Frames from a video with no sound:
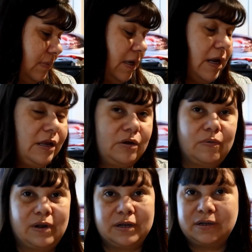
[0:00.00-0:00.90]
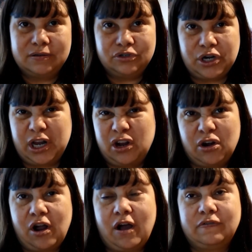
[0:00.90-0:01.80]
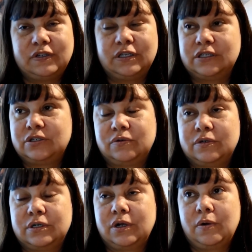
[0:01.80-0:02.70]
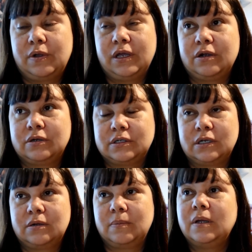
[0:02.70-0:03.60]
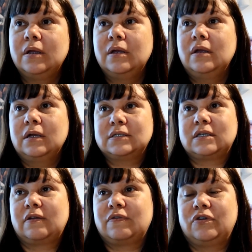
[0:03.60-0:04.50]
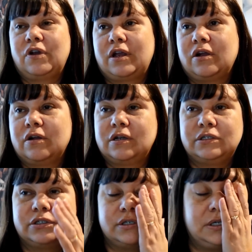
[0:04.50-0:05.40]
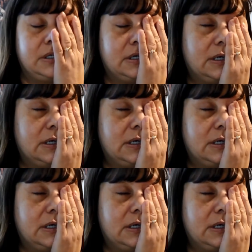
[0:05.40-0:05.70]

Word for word: I don't want to drag her off to the store to go get her some, because I have to drag her and Journey.